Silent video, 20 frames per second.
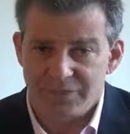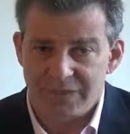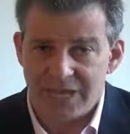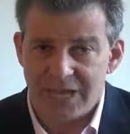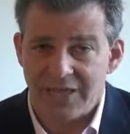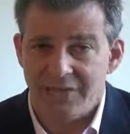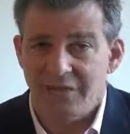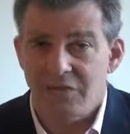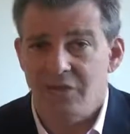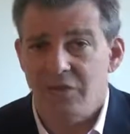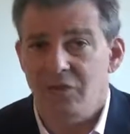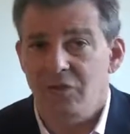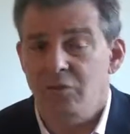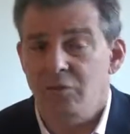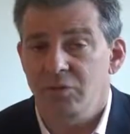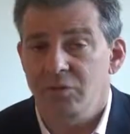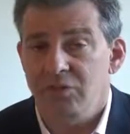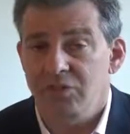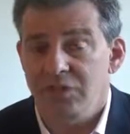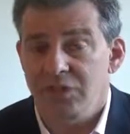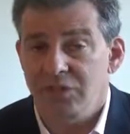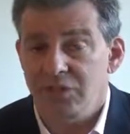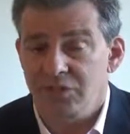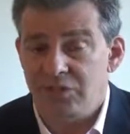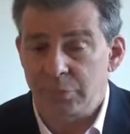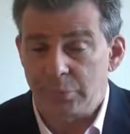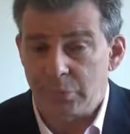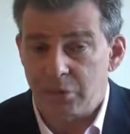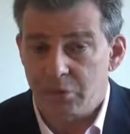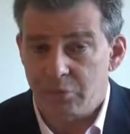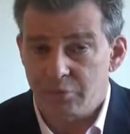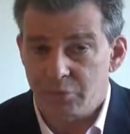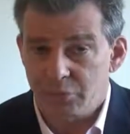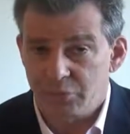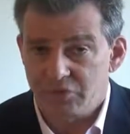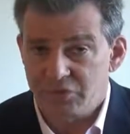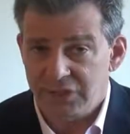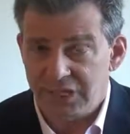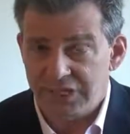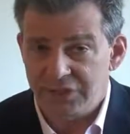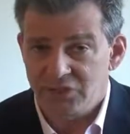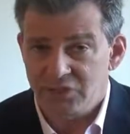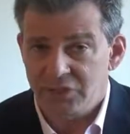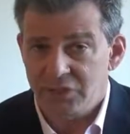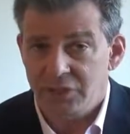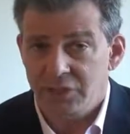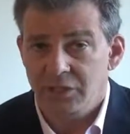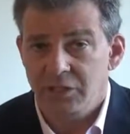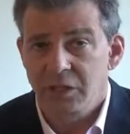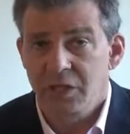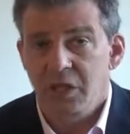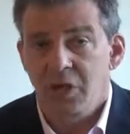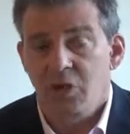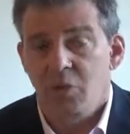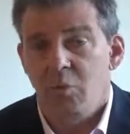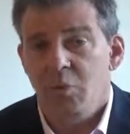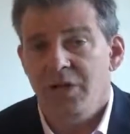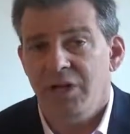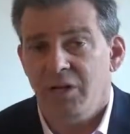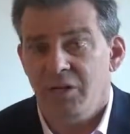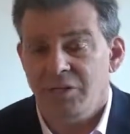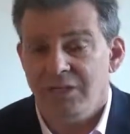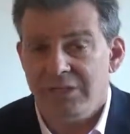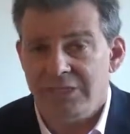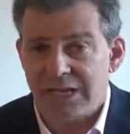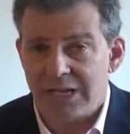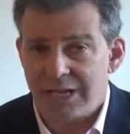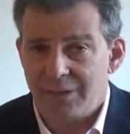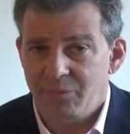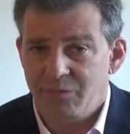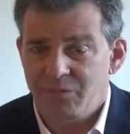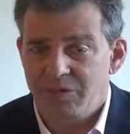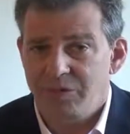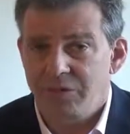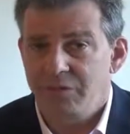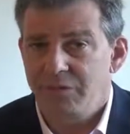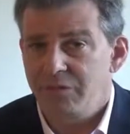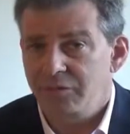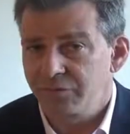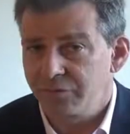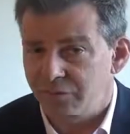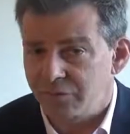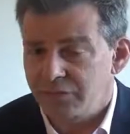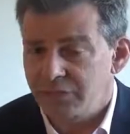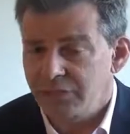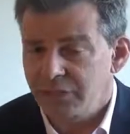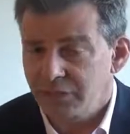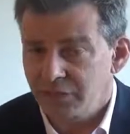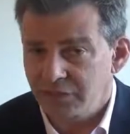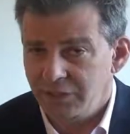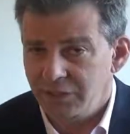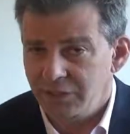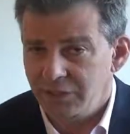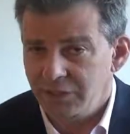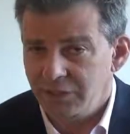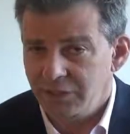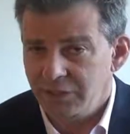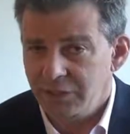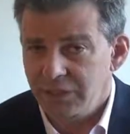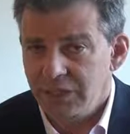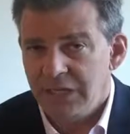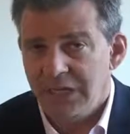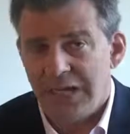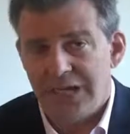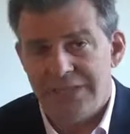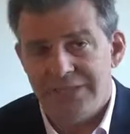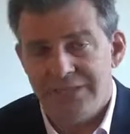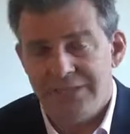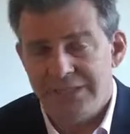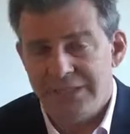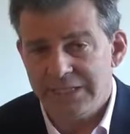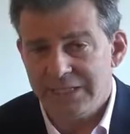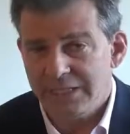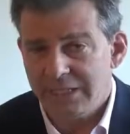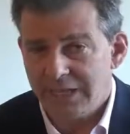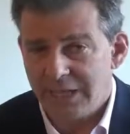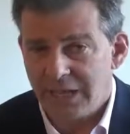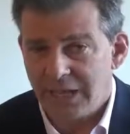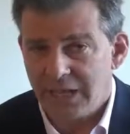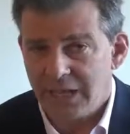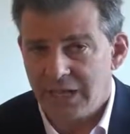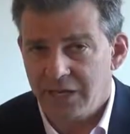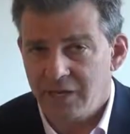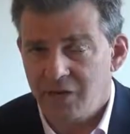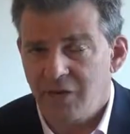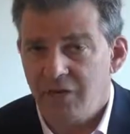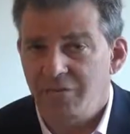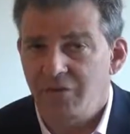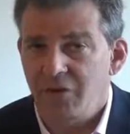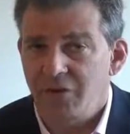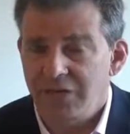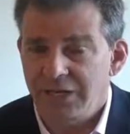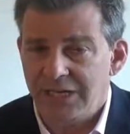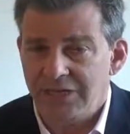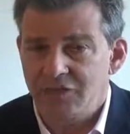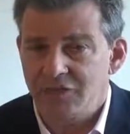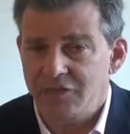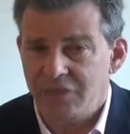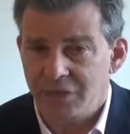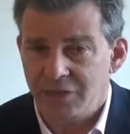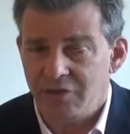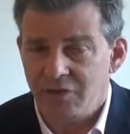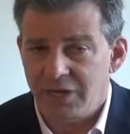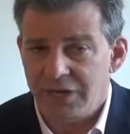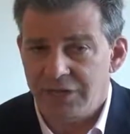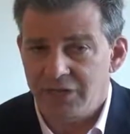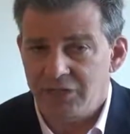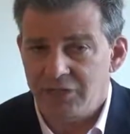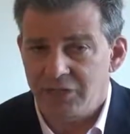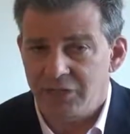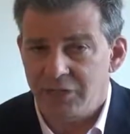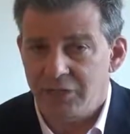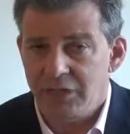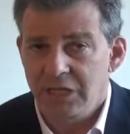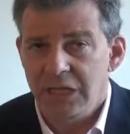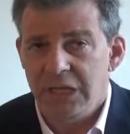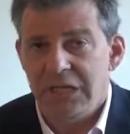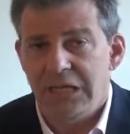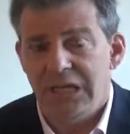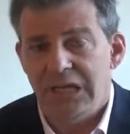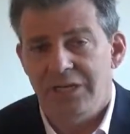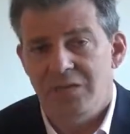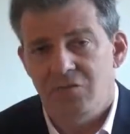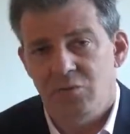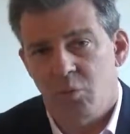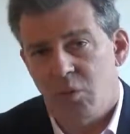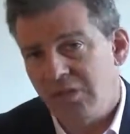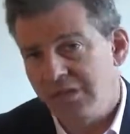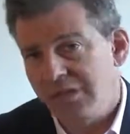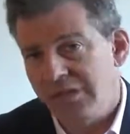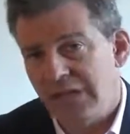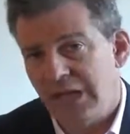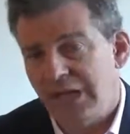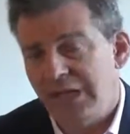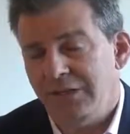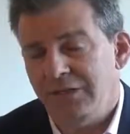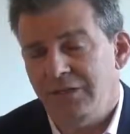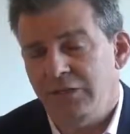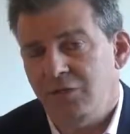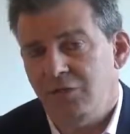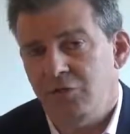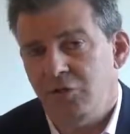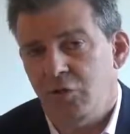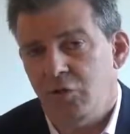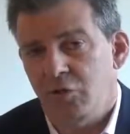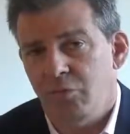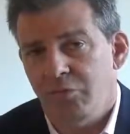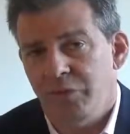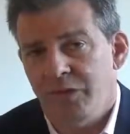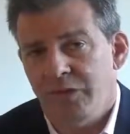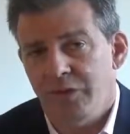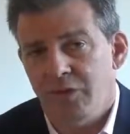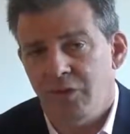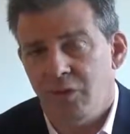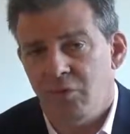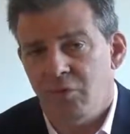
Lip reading: death, you will see sperm mutation. We are damaging the fertility and DNA of our next generation. And as one scientist told me,